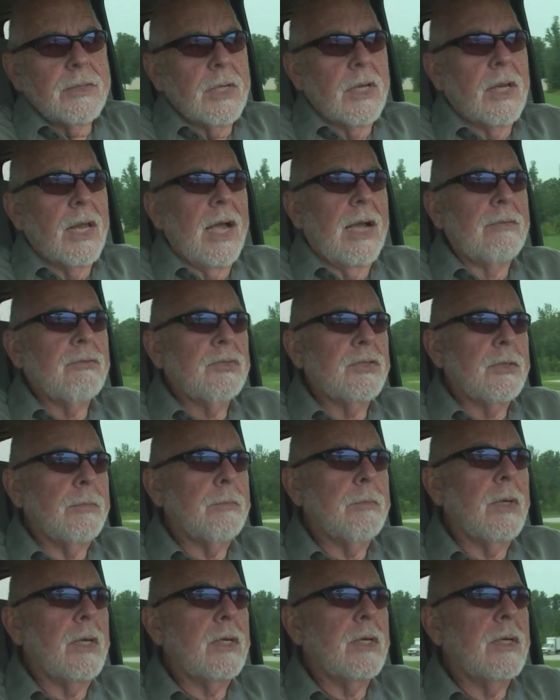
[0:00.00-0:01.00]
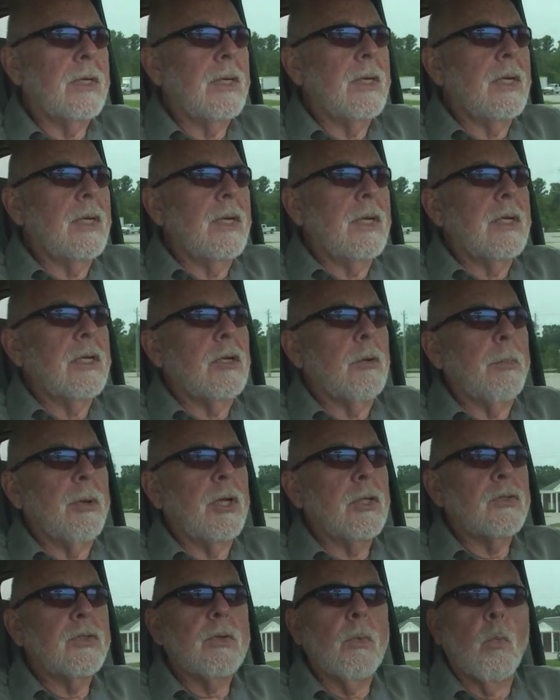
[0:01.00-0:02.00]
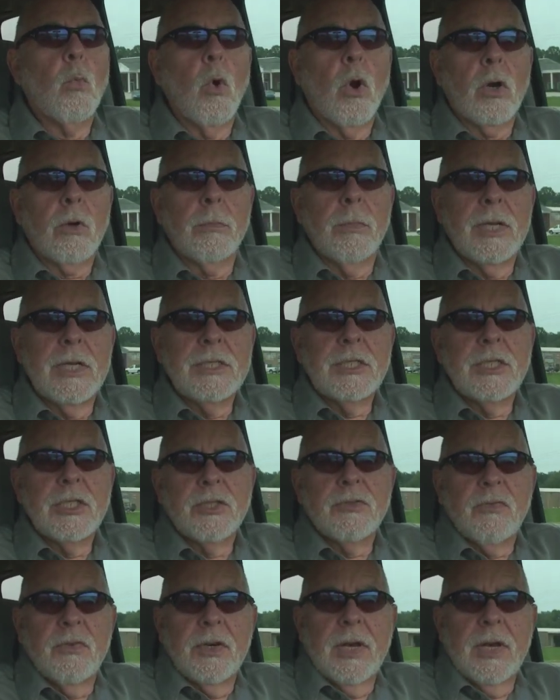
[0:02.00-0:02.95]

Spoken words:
Still have some to build some workbenches